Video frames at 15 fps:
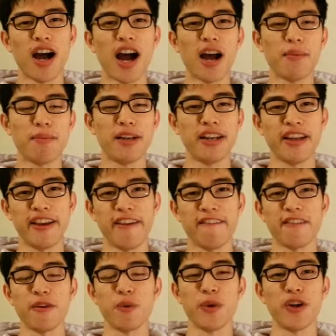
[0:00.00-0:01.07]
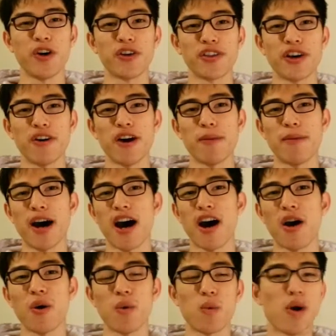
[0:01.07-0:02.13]
I believe we all know
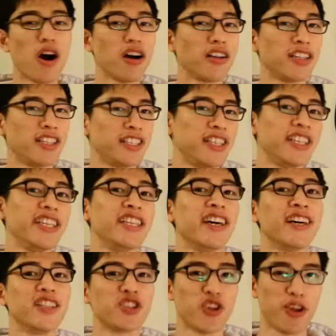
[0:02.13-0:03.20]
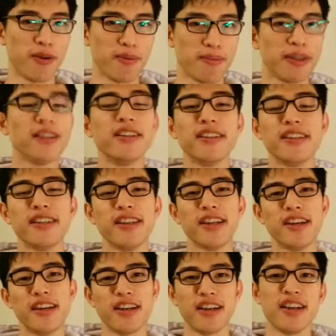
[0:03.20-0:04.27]
about what is leadership.
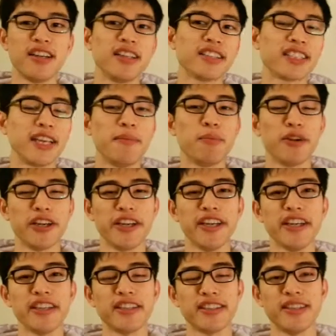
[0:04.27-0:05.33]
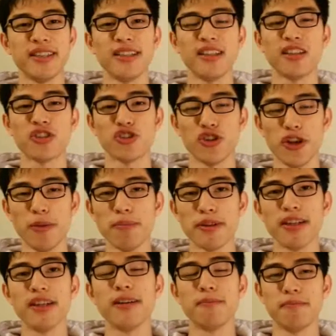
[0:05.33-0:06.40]
Simply, leadership
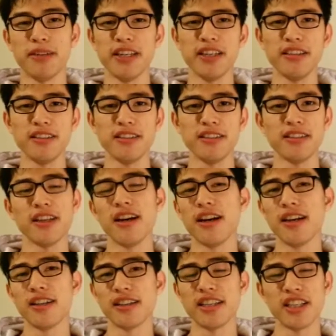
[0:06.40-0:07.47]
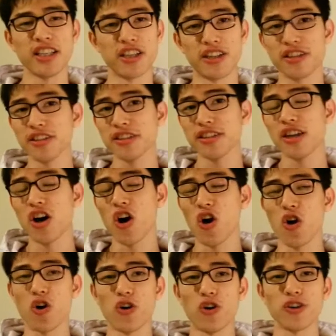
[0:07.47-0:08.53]
means leaders
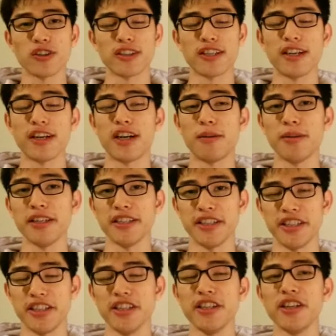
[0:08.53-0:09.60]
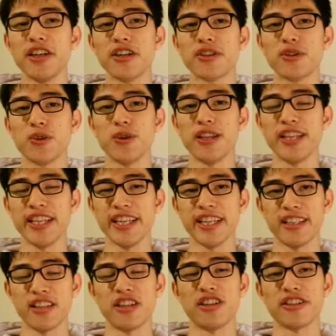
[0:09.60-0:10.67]
or the ability to
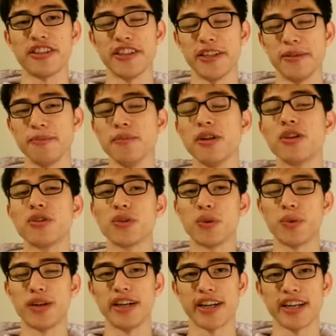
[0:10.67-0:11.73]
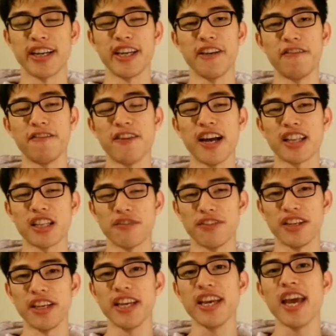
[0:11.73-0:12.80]
lead a team to work
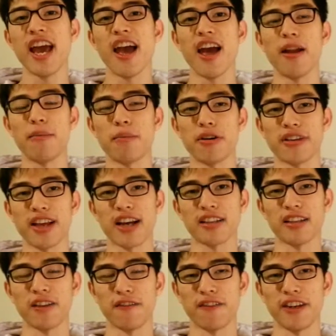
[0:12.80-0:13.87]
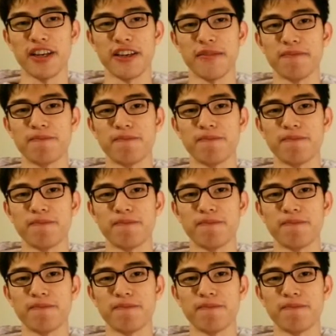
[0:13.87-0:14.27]
effectively and productively.